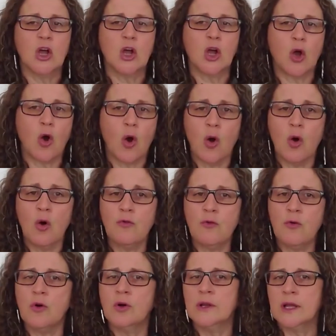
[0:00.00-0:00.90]
Go
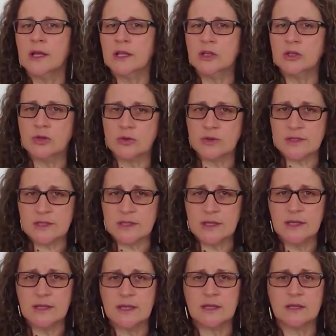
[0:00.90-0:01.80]
for an
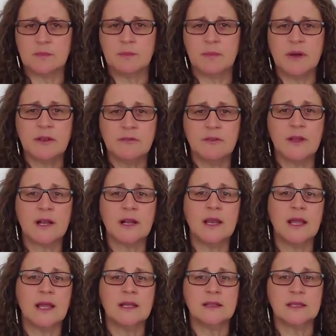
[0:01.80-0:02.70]
industry that
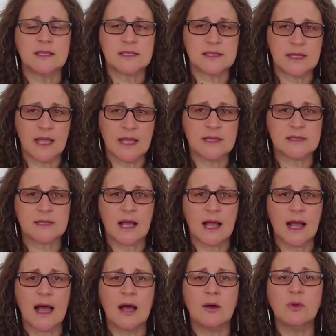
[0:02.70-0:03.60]
perfectly understands
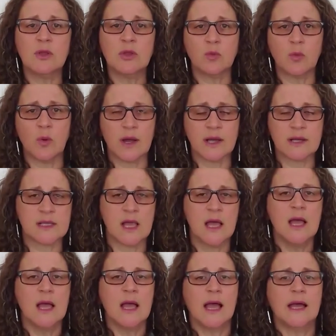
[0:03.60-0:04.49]
how it works
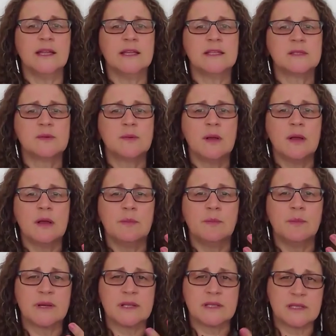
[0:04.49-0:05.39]
and its
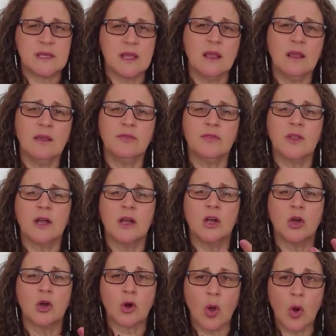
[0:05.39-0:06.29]
perceived
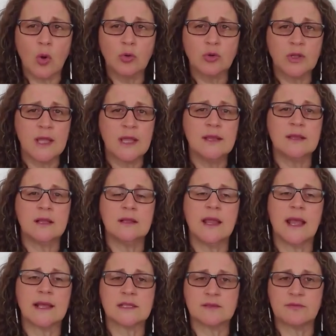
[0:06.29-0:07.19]
growth in the
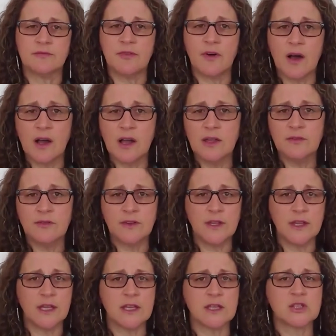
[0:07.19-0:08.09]
next 5
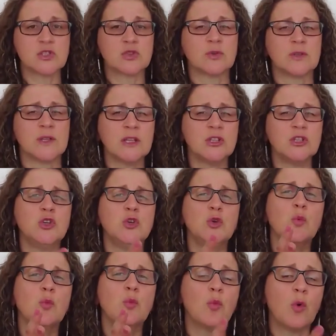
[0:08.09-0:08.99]
years, so that
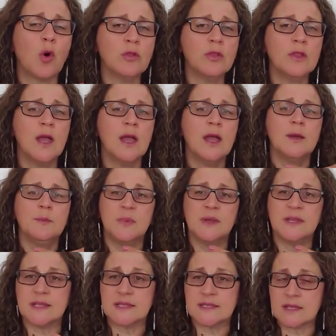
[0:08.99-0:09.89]
you won't
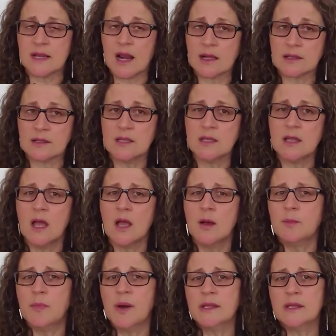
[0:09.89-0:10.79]
be distracted
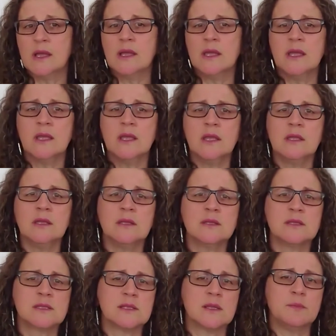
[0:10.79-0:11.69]
by the
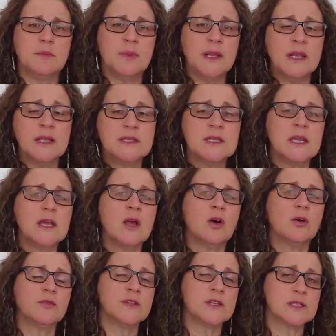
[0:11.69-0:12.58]
instability
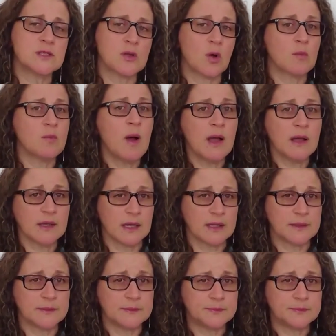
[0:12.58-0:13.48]
of the stock market.